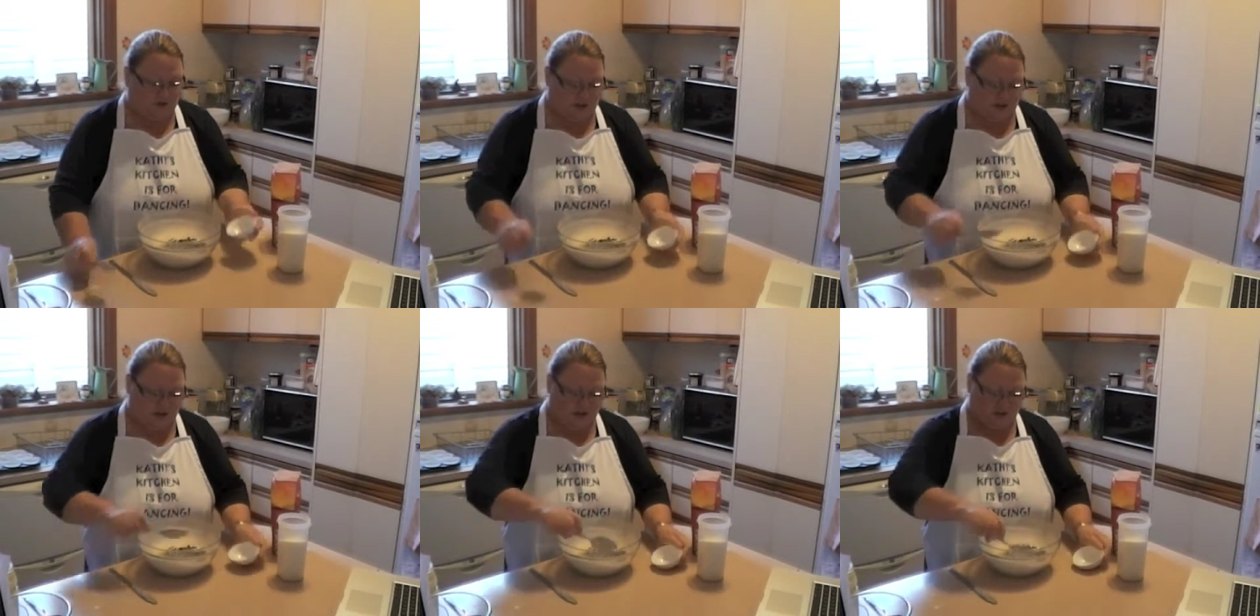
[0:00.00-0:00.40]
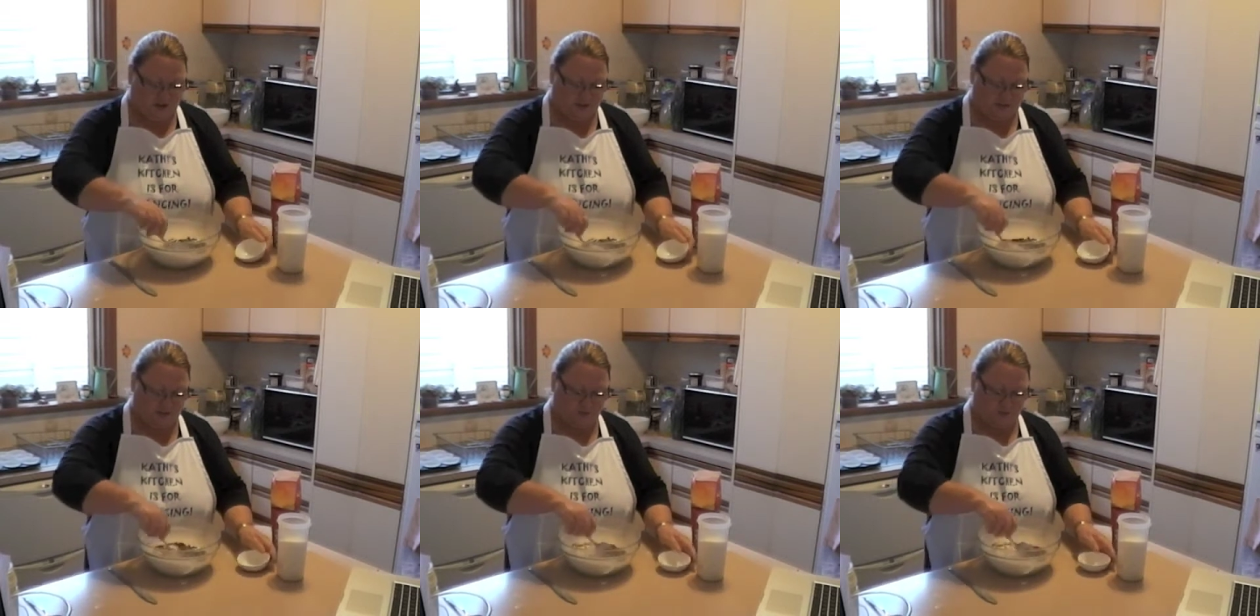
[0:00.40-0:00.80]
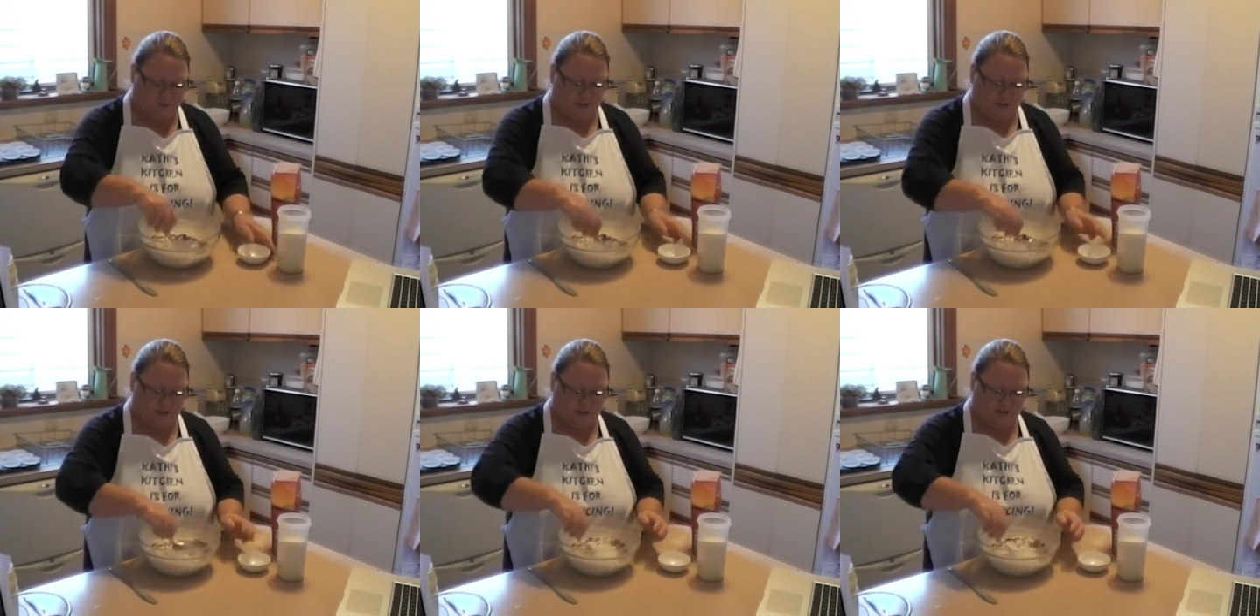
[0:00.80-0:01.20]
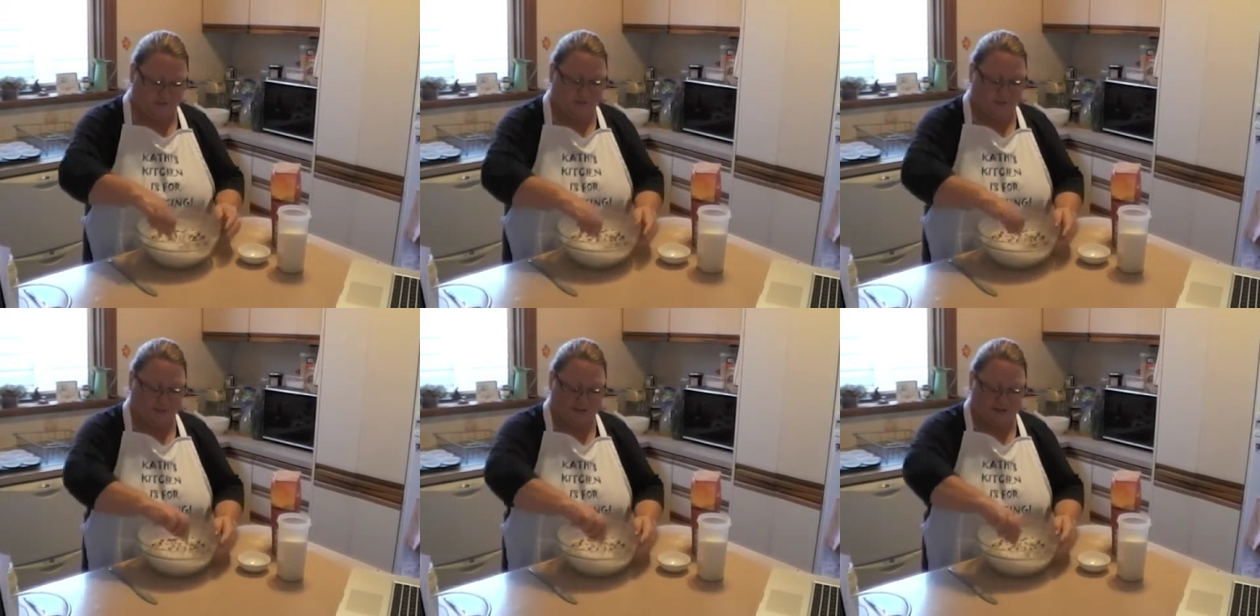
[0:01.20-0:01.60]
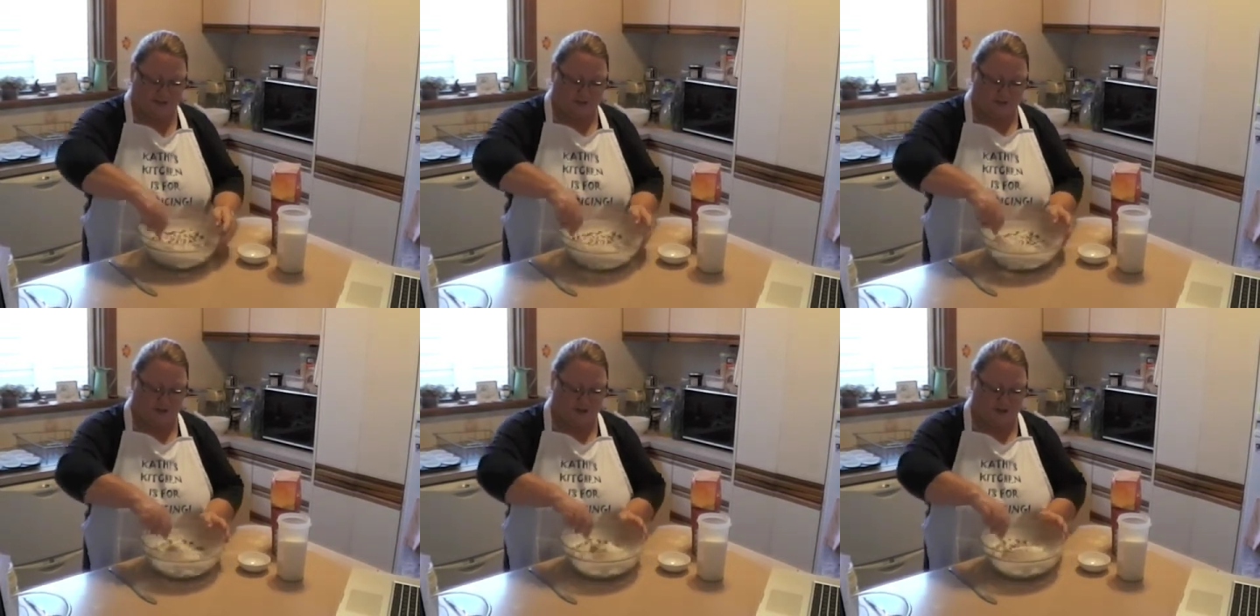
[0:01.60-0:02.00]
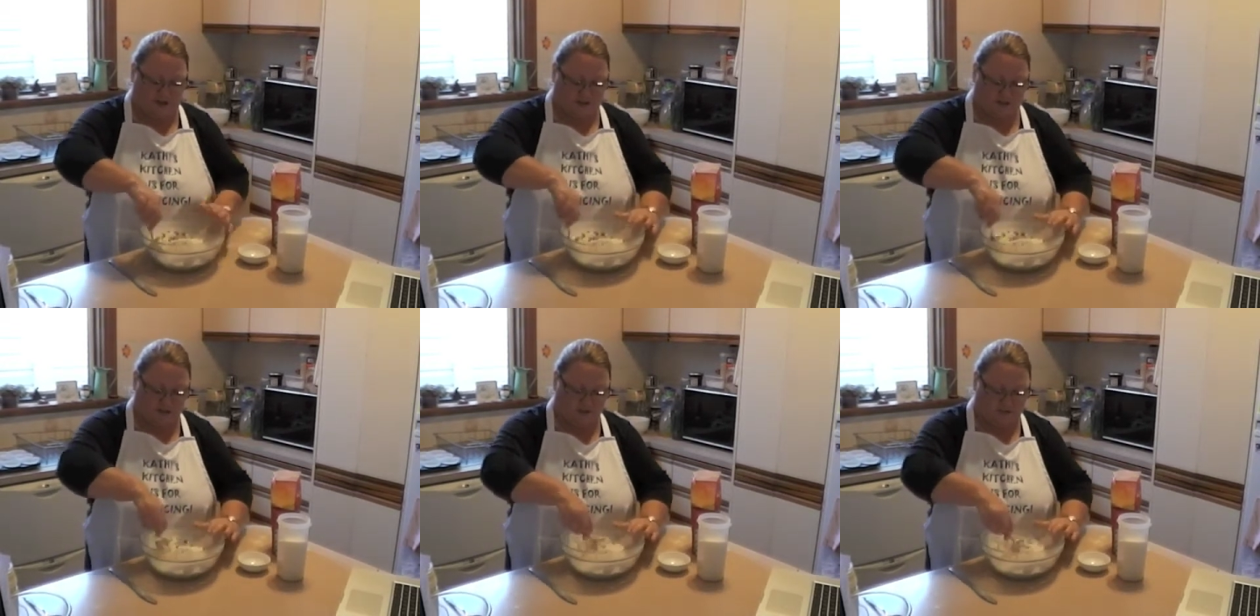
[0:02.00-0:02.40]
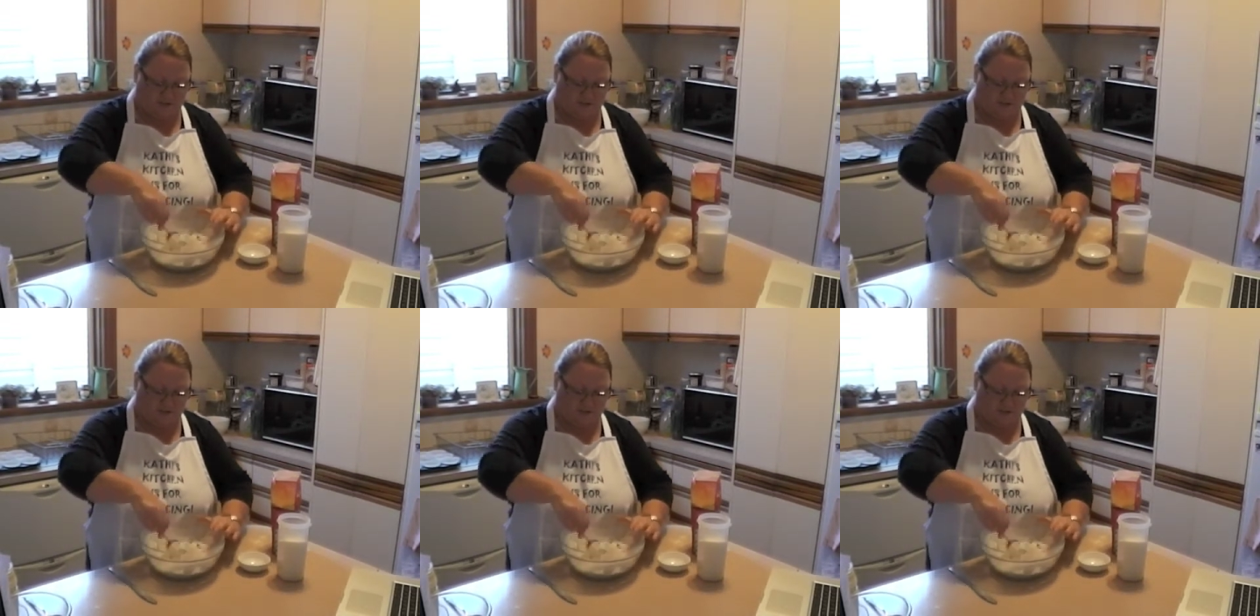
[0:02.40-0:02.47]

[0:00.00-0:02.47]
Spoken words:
and you can spoon that, mix it around.